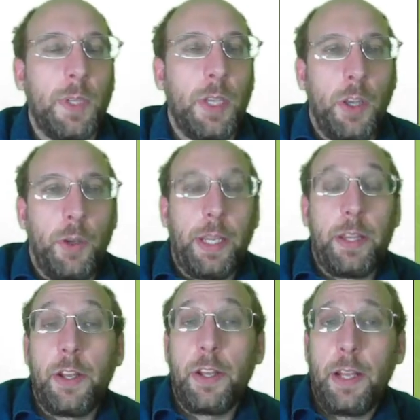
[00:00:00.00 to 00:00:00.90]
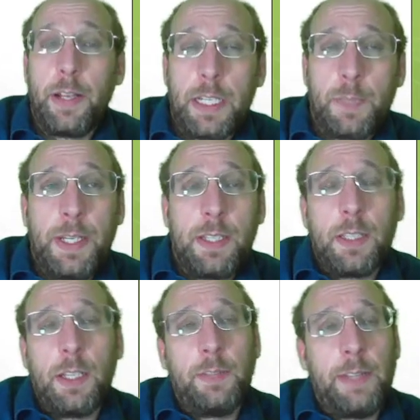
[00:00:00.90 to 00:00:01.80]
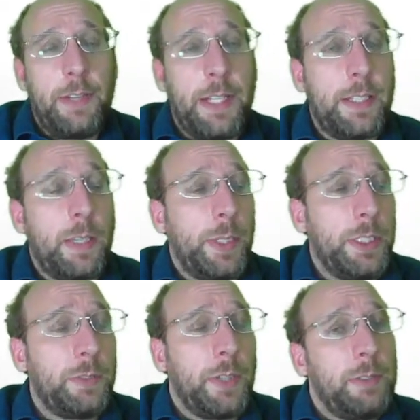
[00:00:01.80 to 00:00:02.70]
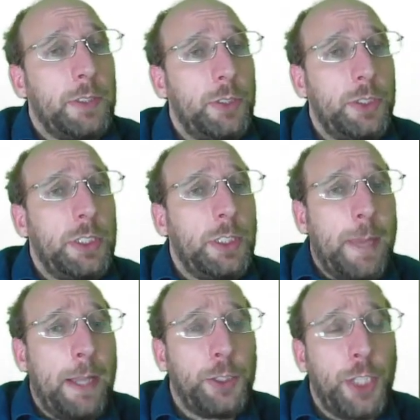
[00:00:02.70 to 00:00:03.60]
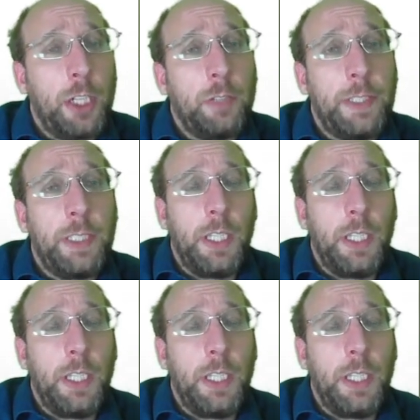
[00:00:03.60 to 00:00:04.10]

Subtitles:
Okay, the next piece of evidence that we use for evolution is biogeography.